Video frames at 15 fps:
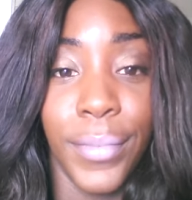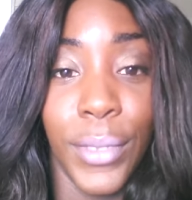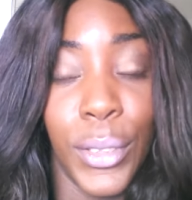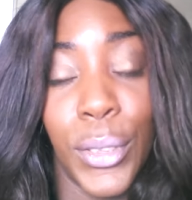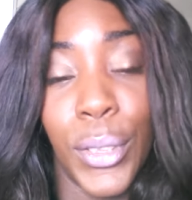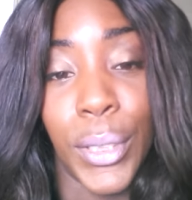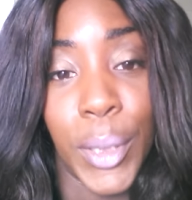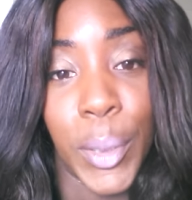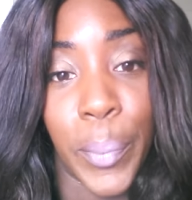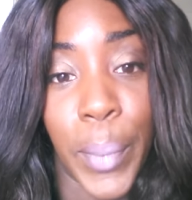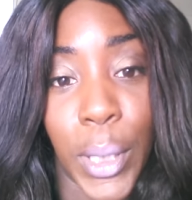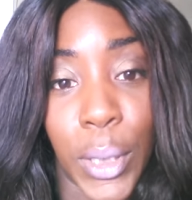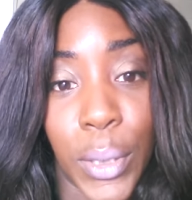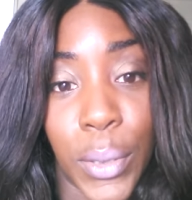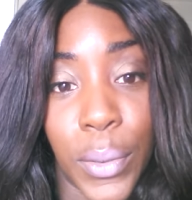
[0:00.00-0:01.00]
She's
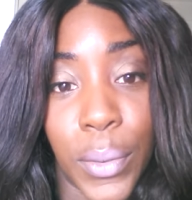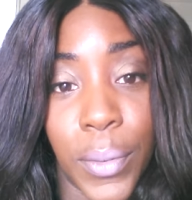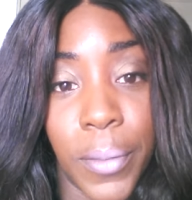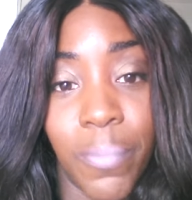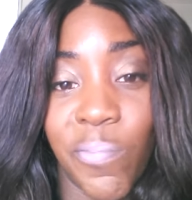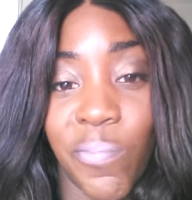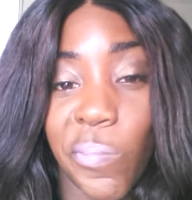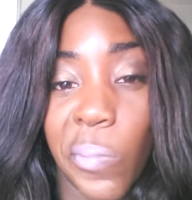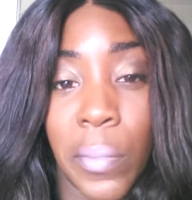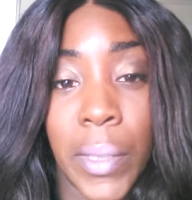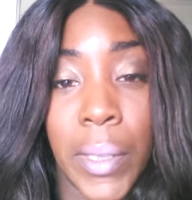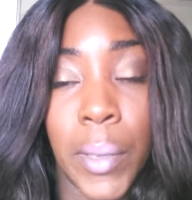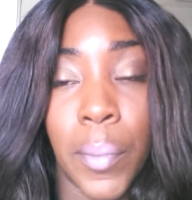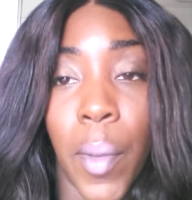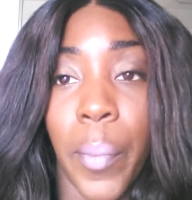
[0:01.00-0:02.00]
special.
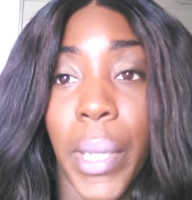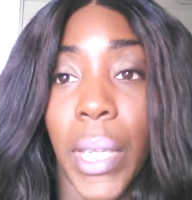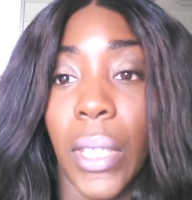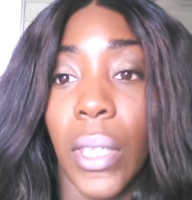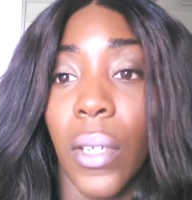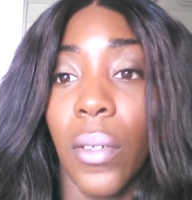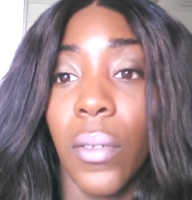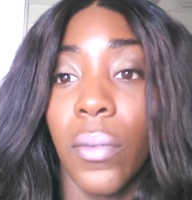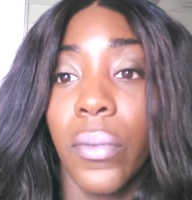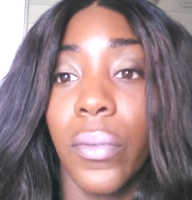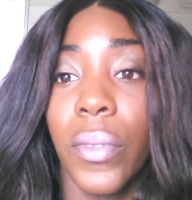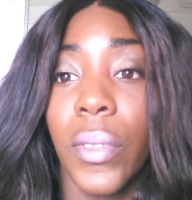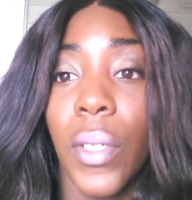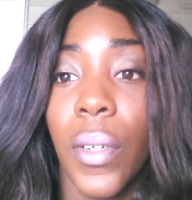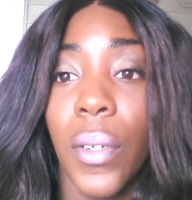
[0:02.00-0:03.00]
That's my Bink though.
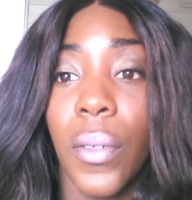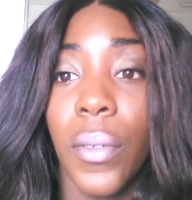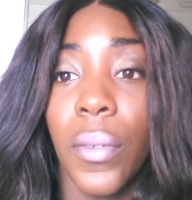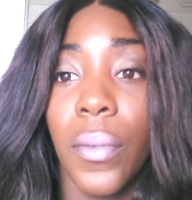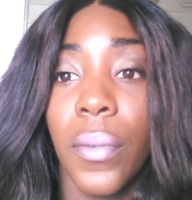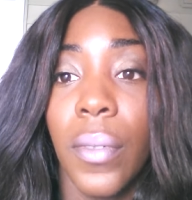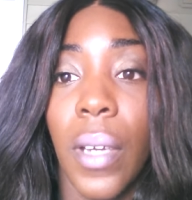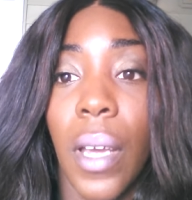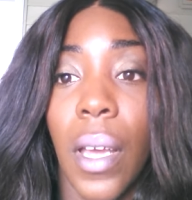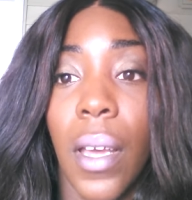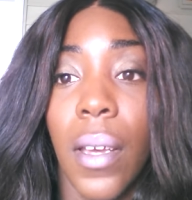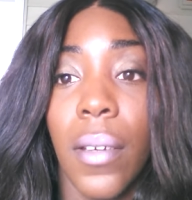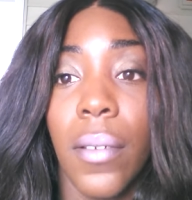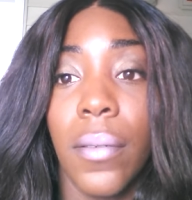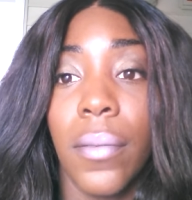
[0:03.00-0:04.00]
So,
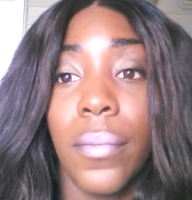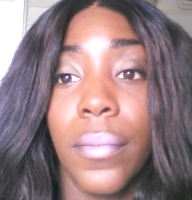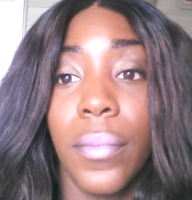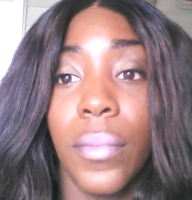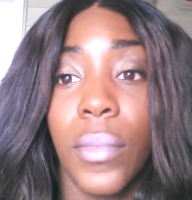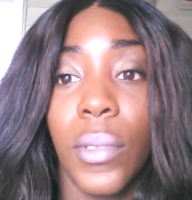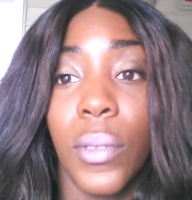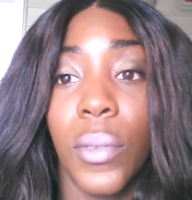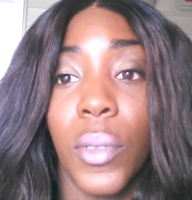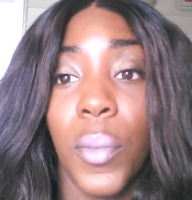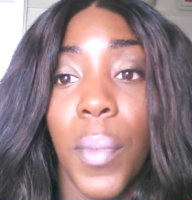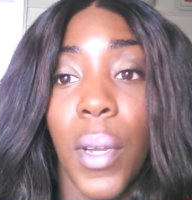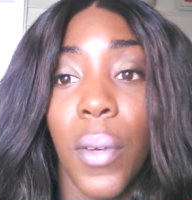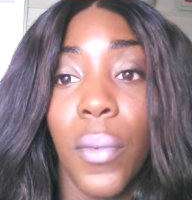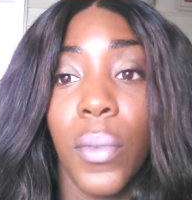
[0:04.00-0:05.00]
those are
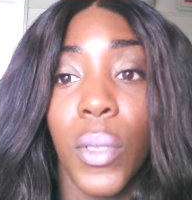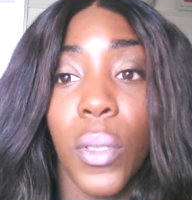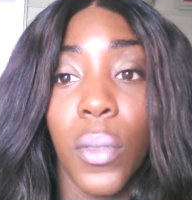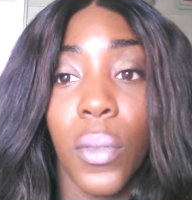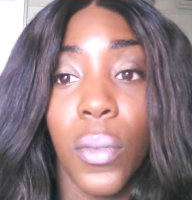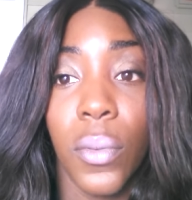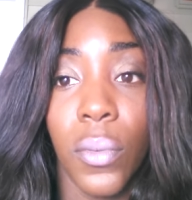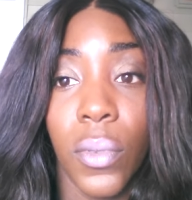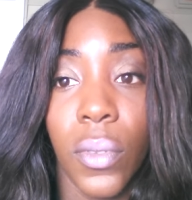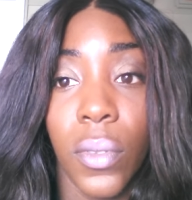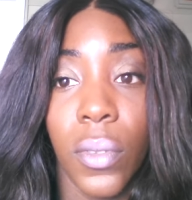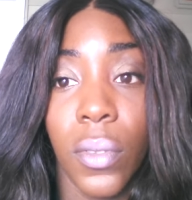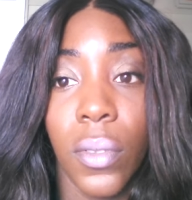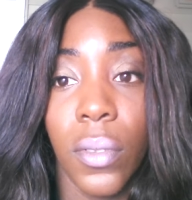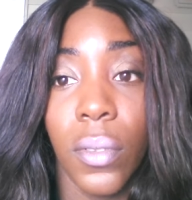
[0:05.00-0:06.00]
my
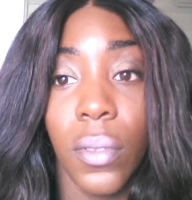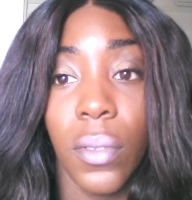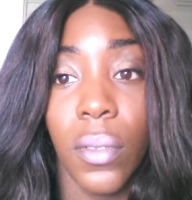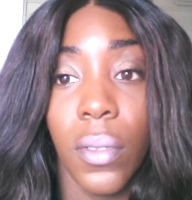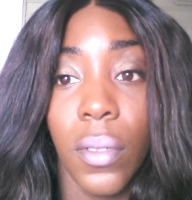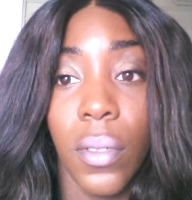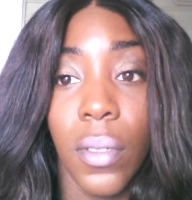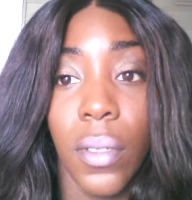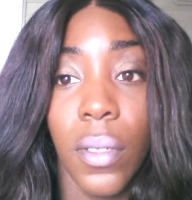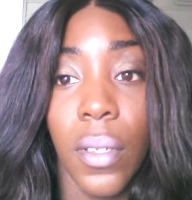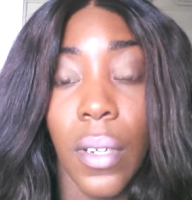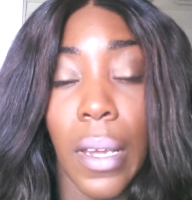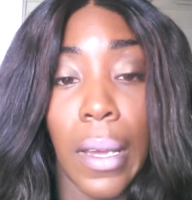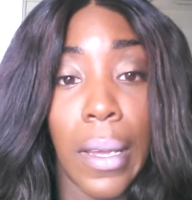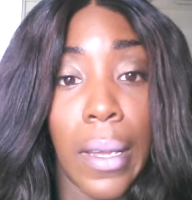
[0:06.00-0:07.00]
results.
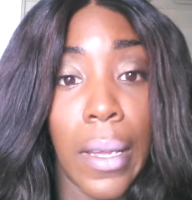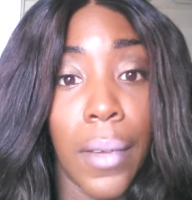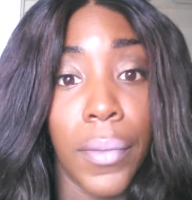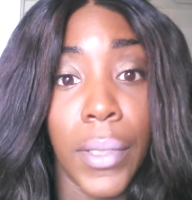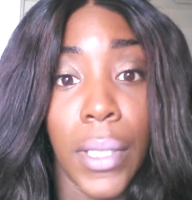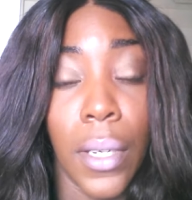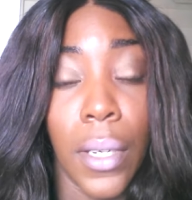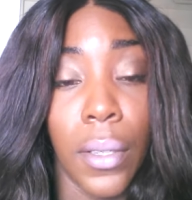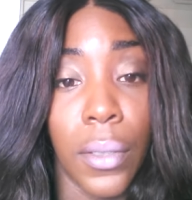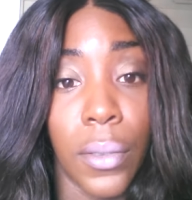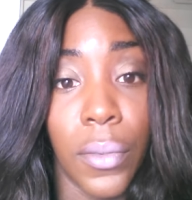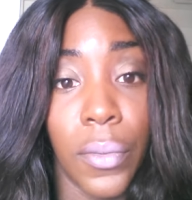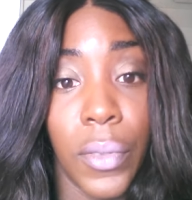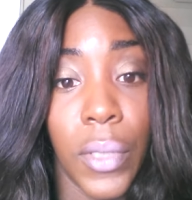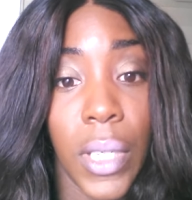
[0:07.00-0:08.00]
I have to tell
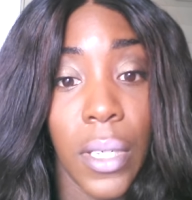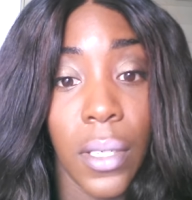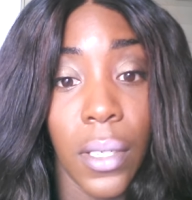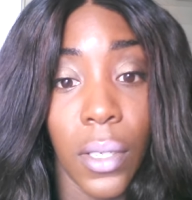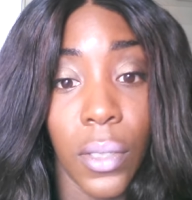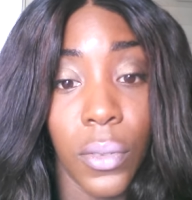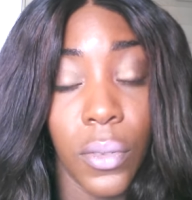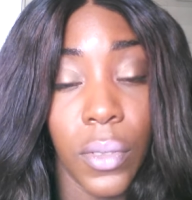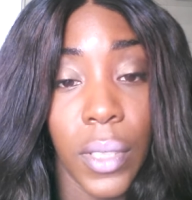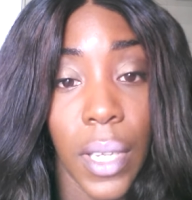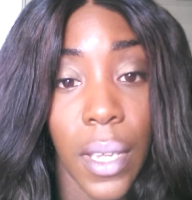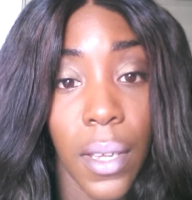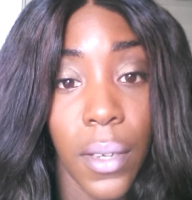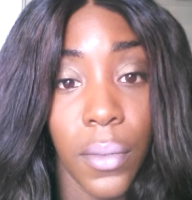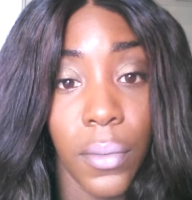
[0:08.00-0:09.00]
you, if you get an
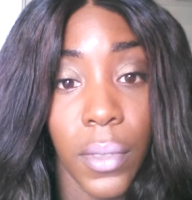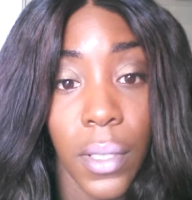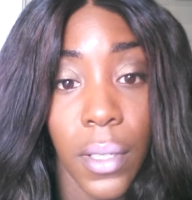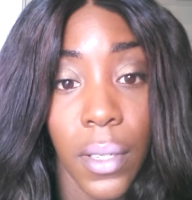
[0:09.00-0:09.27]
ultrasound,